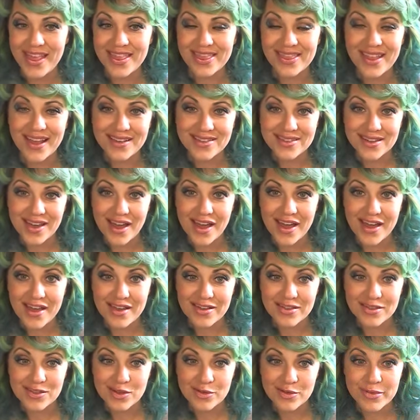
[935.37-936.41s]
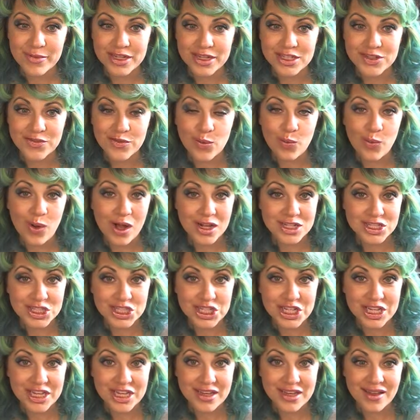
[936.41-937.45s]
Thanks, guys, so much for
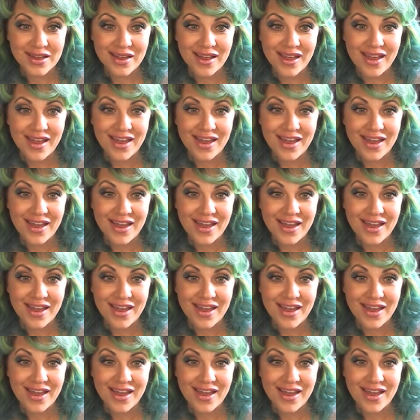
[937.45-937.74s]
watching.